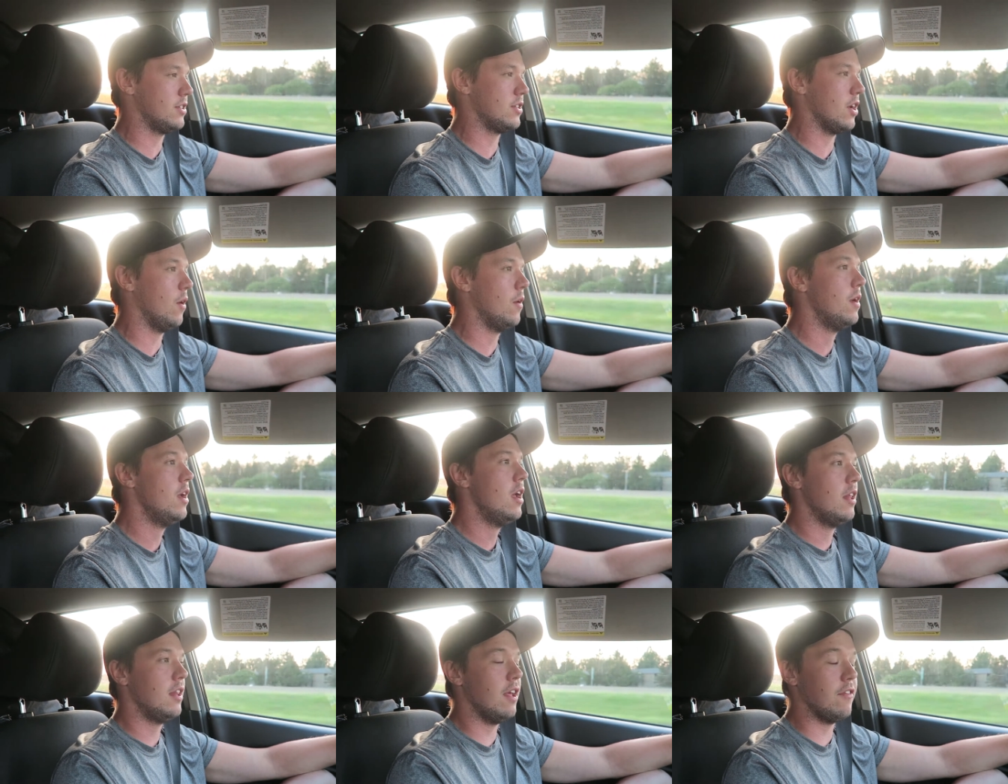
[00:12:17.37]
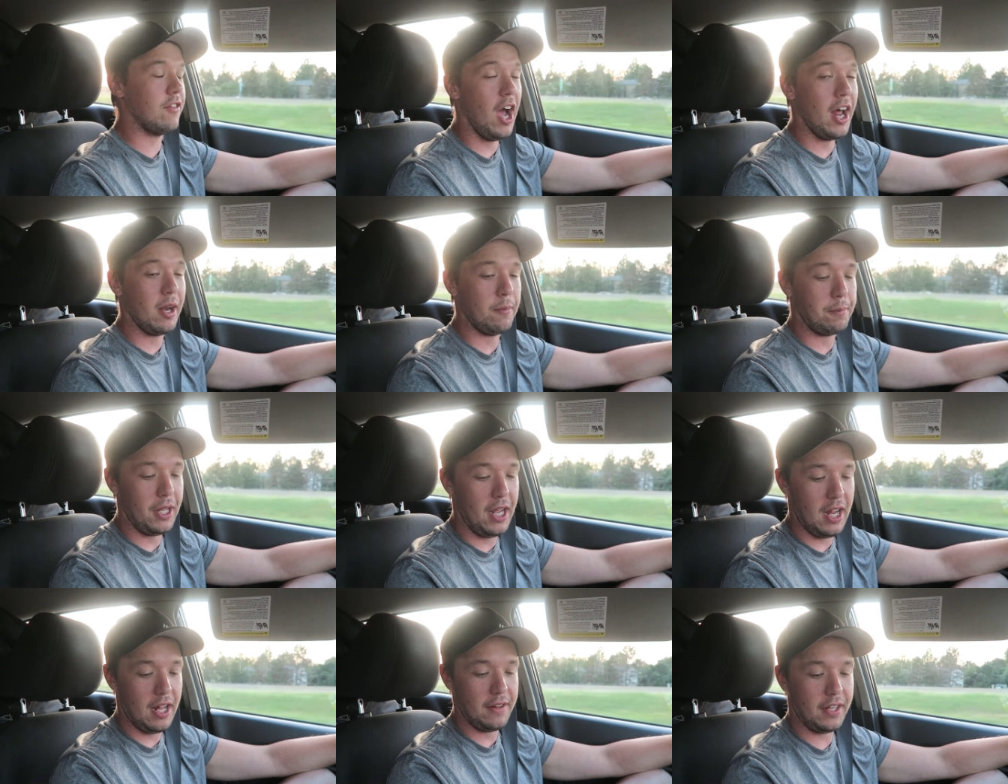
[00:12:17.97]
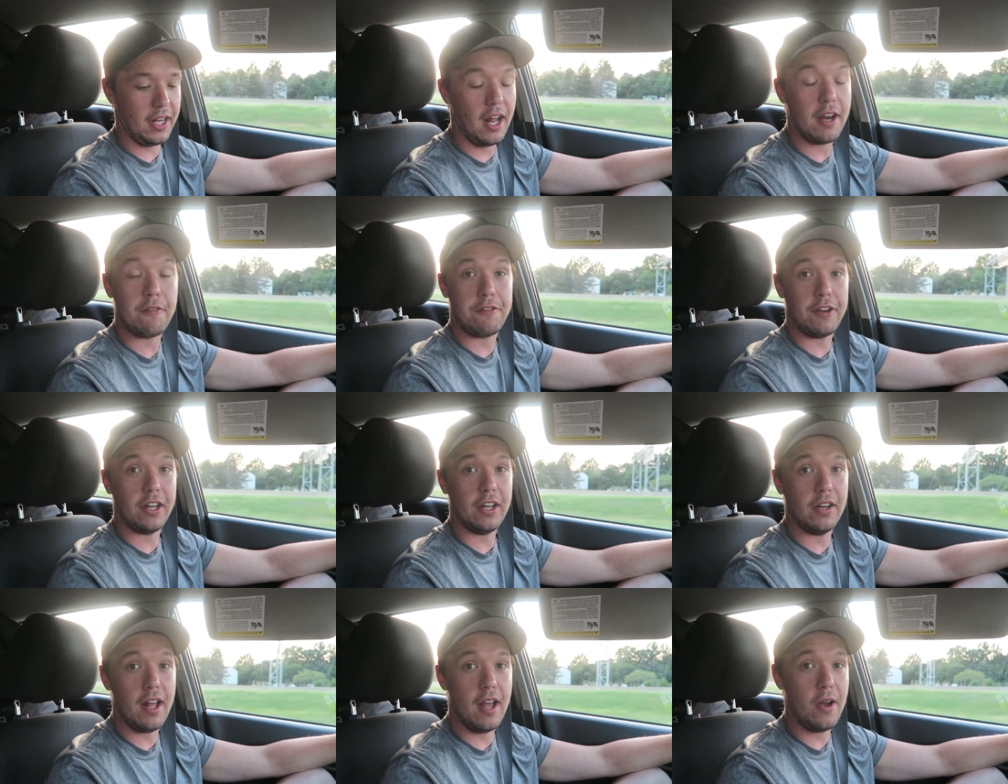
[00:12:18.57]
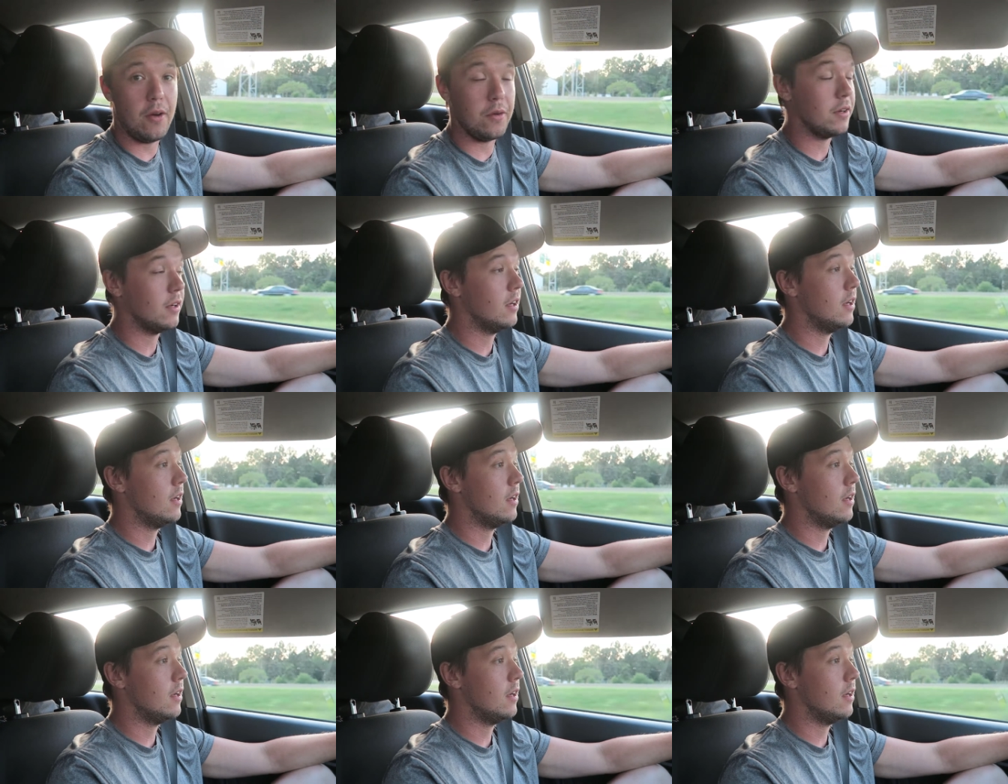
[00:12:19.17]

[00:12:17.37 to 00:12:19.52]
So they've got a plan, they got to figure it out.